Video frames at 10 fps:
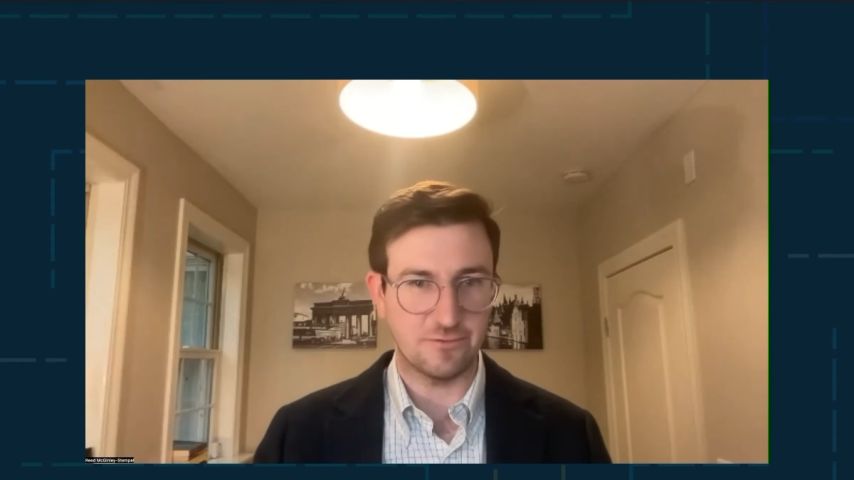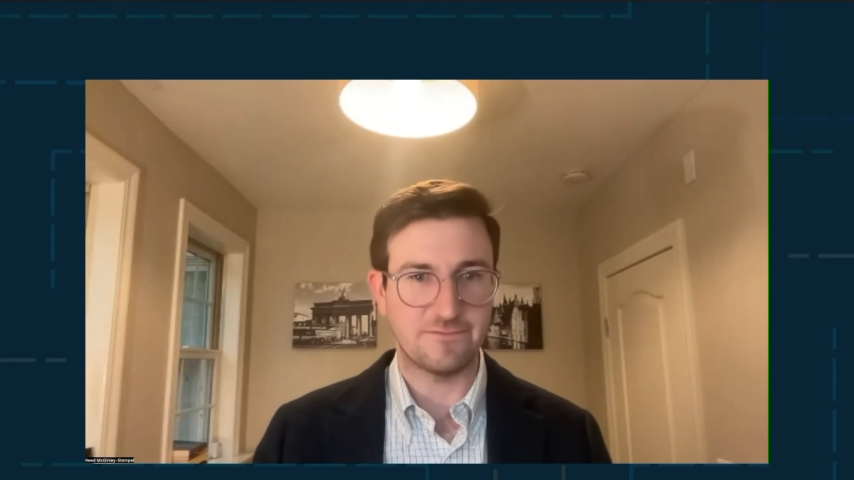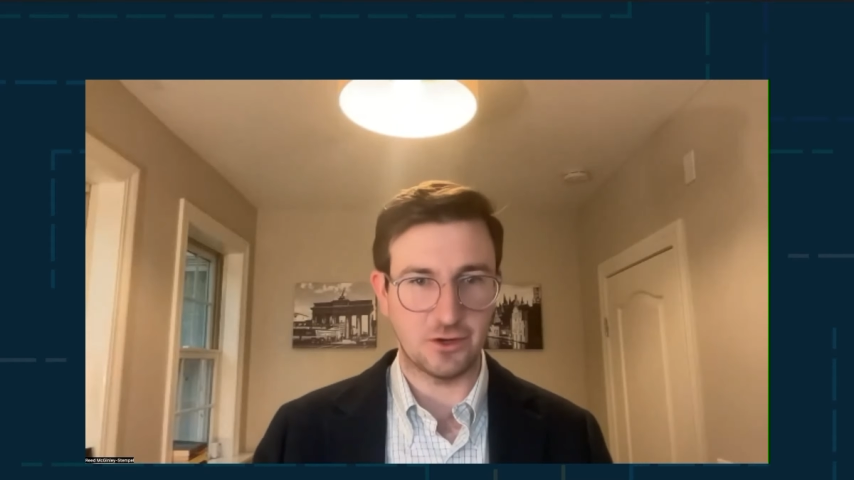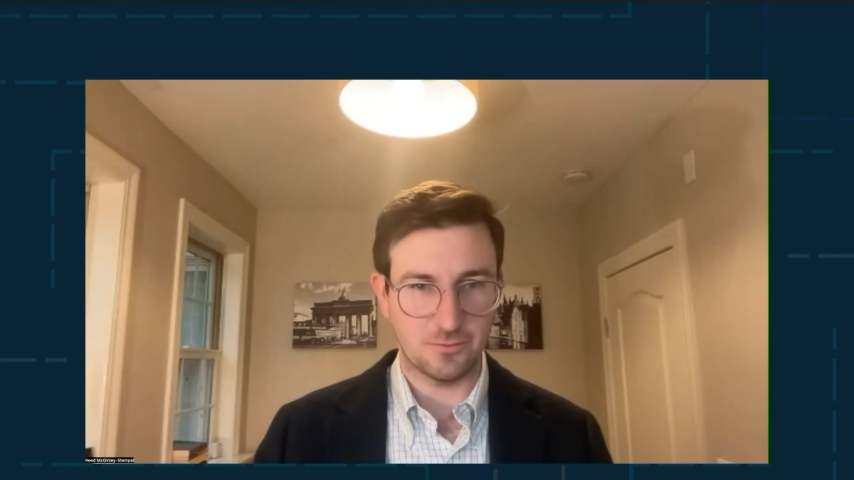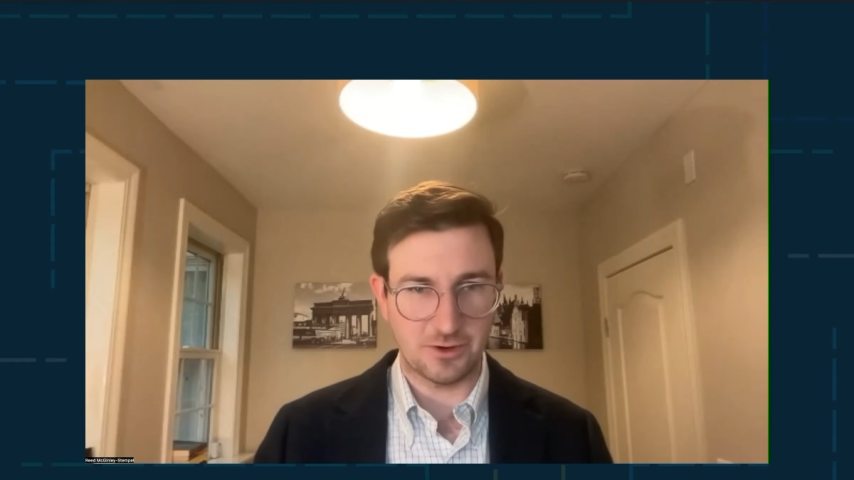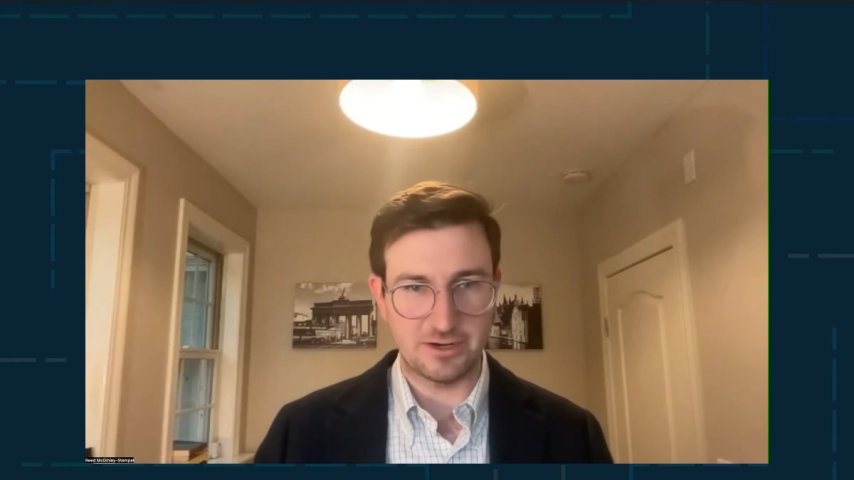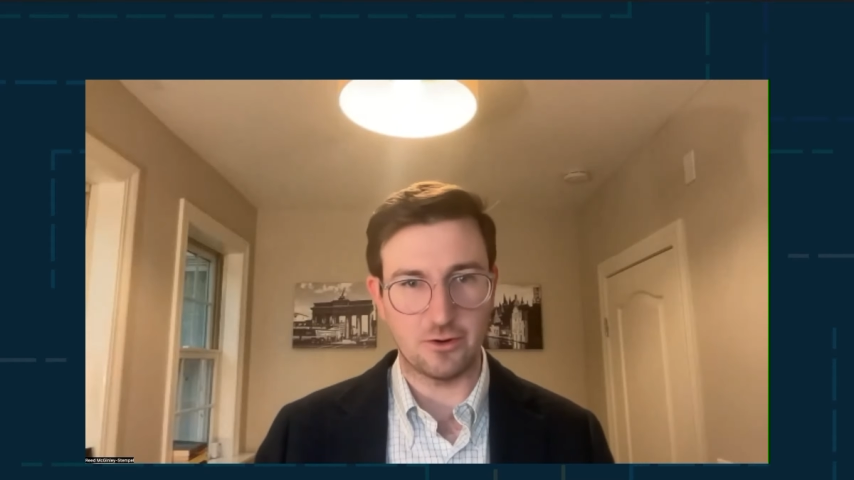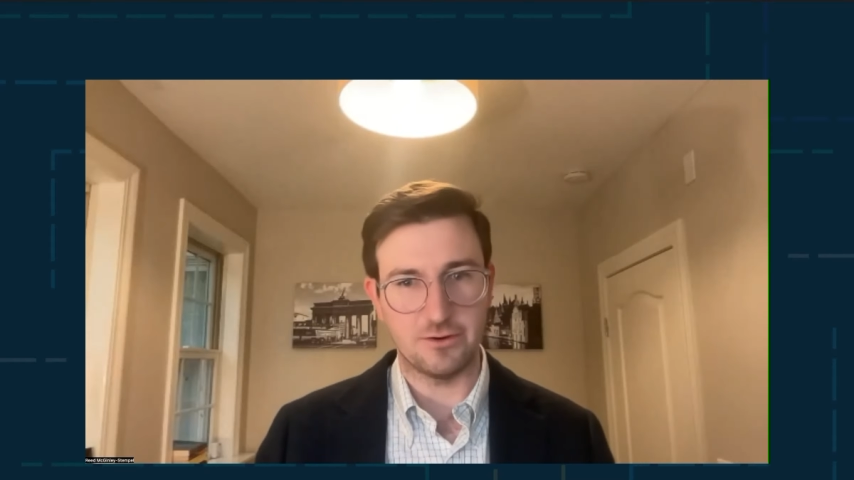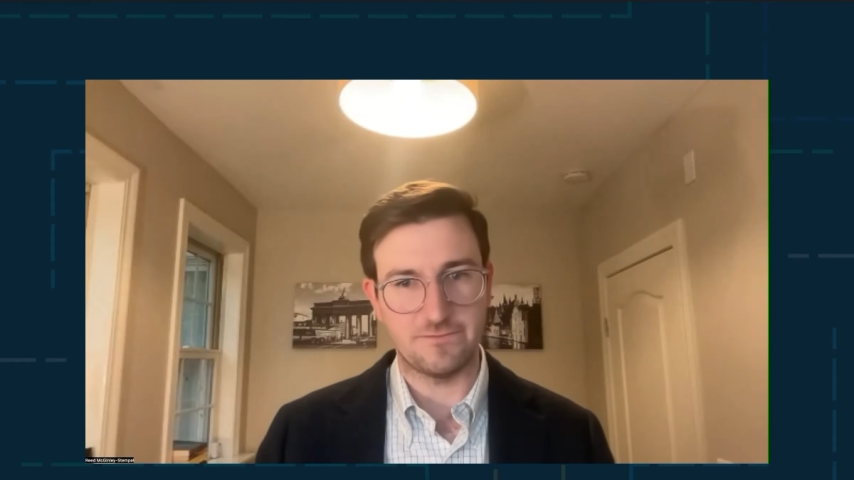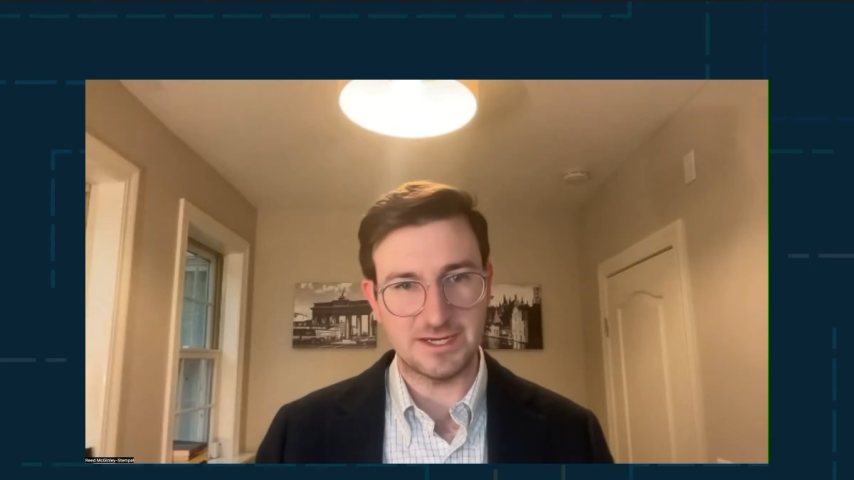fingerprint
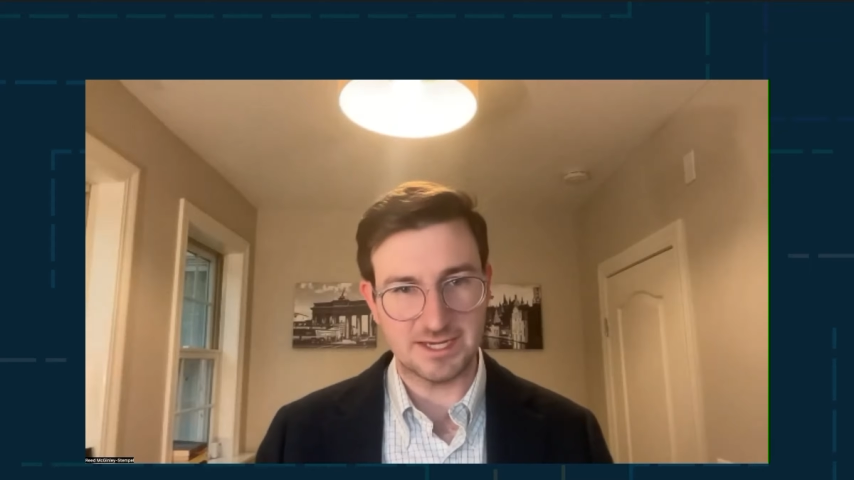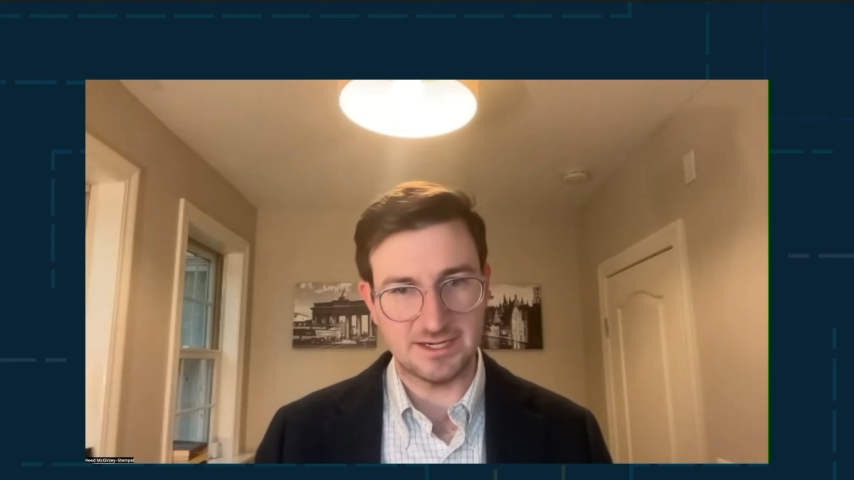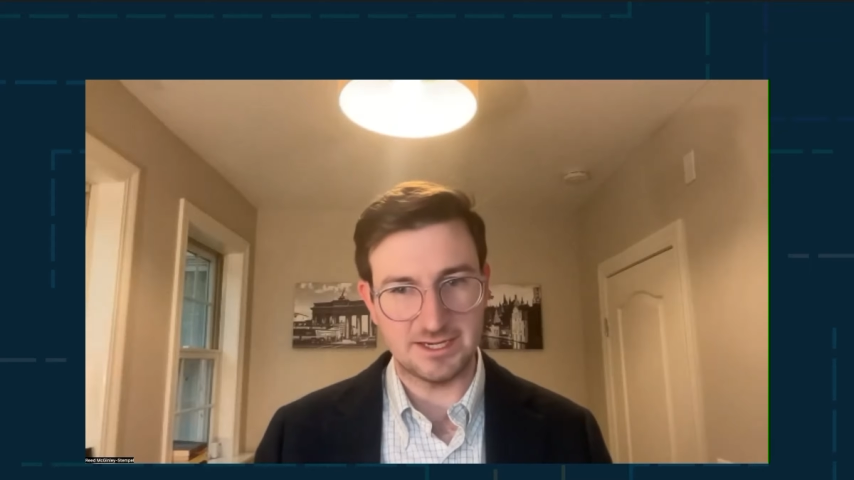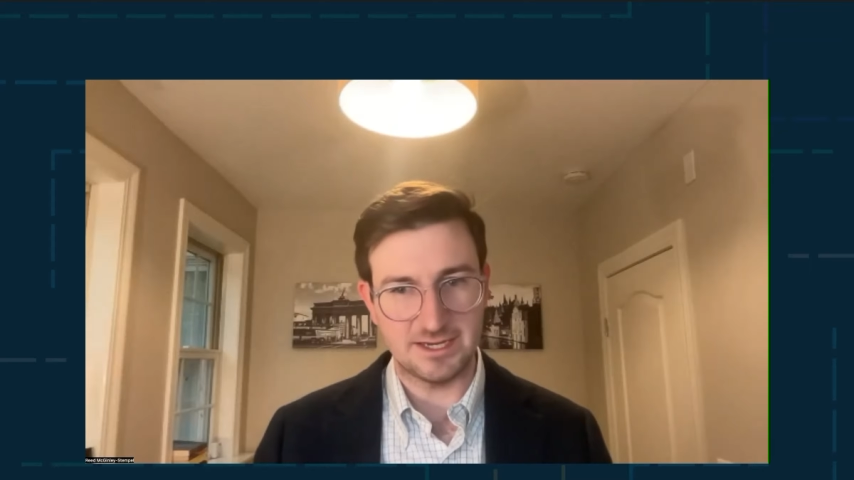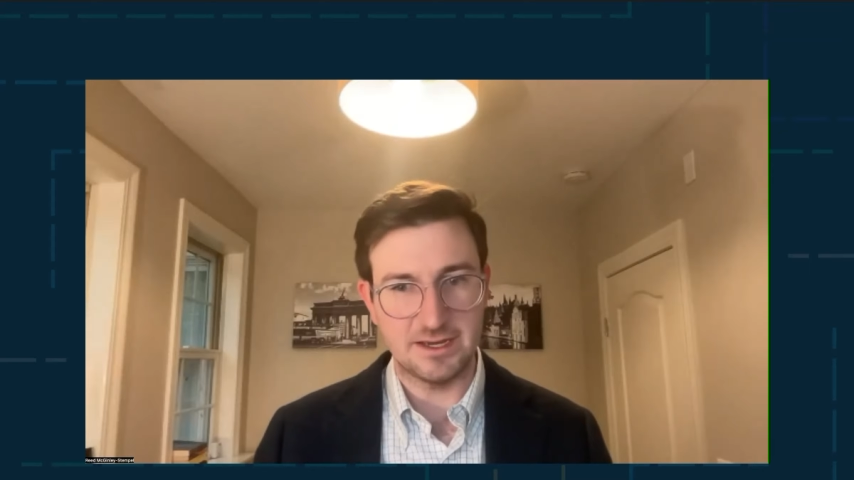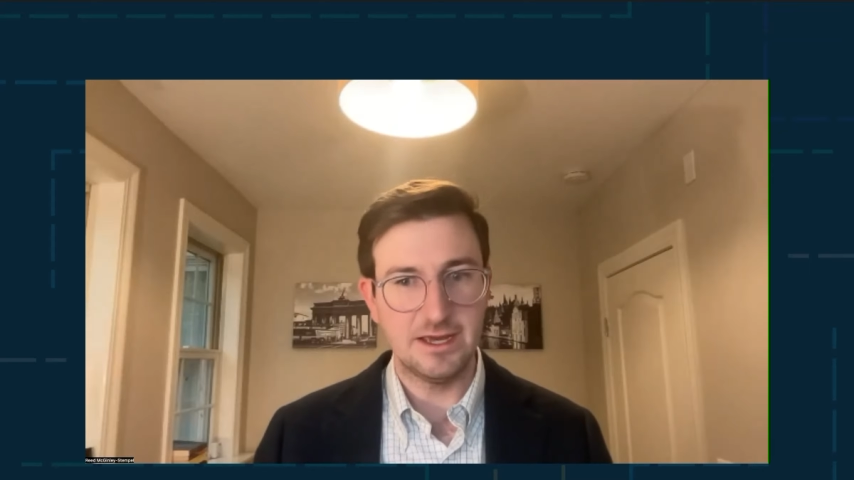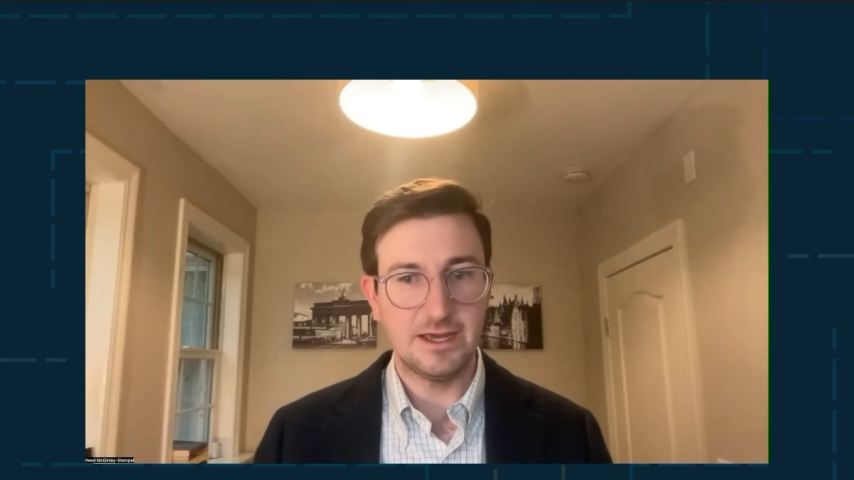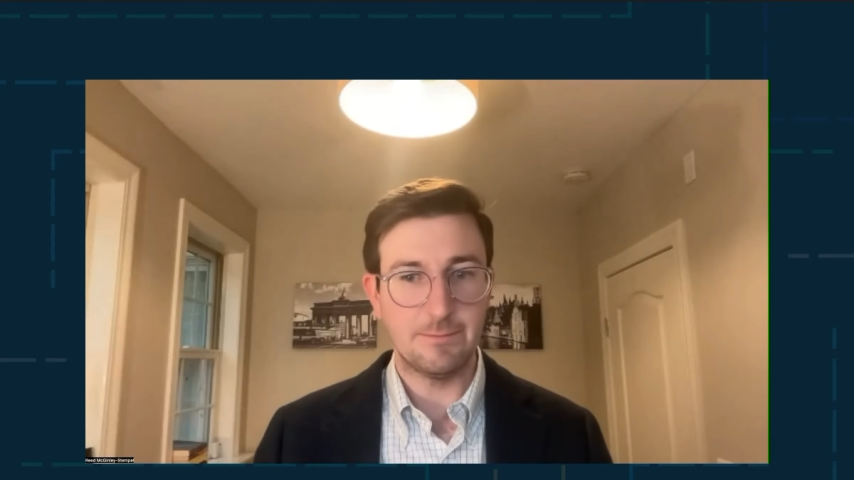or your Face ID,